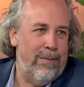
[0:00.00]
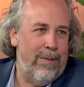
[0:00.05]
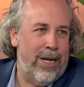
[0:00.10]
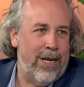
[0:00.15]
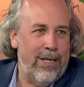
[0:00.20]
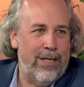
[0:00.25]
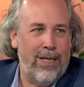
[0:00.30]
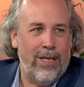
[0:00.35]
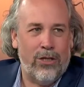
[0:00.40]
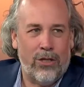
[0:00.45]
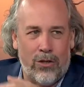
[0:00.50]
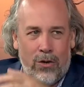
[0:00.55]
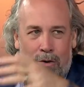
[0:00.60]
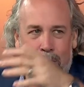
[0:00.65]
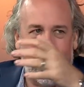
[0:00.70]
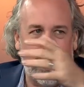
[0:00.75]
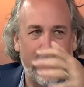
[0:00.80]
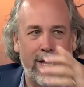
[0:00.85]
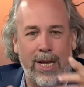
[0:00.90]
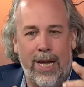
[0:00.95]
Because
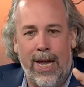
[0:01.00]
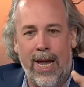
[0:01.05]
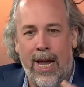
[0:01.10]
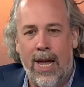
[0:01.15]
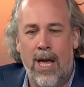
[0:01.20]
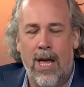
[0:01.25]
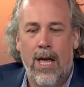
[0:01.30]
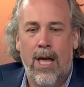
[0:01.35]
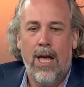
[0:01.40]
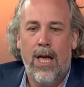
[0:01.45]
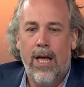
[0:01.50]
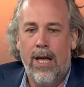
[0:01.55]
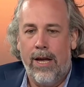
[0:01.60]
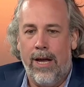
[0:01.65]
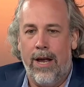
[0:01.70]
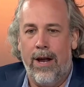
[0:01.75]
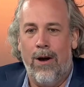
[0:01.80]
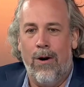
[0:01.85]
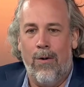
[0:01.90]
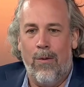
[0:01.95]
historically,
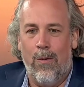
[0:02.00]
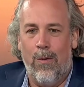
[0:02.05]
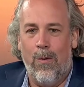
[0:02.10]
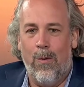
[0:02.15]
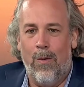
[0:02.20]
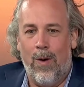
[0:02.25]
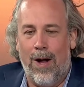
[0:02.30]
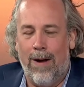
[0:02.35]
you know,